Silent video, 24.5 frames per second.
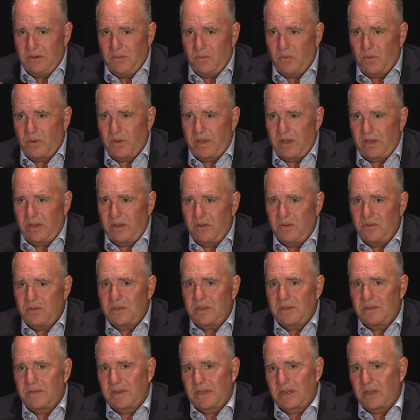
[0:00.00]
where the
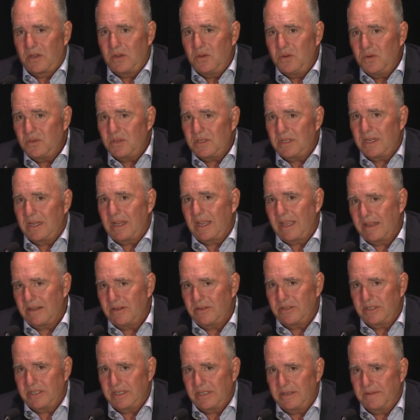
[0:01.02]
use of acoustic
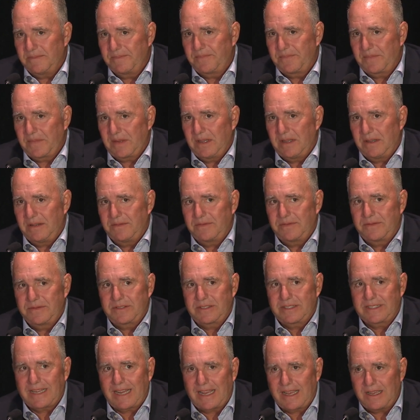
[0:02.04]
energy, of
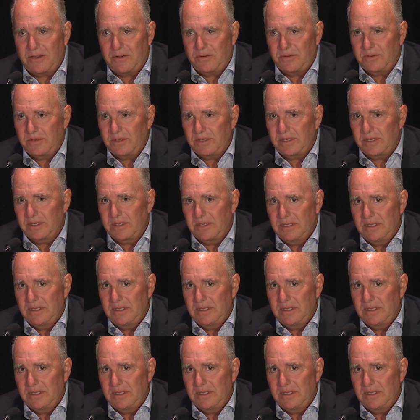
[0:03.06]
sound,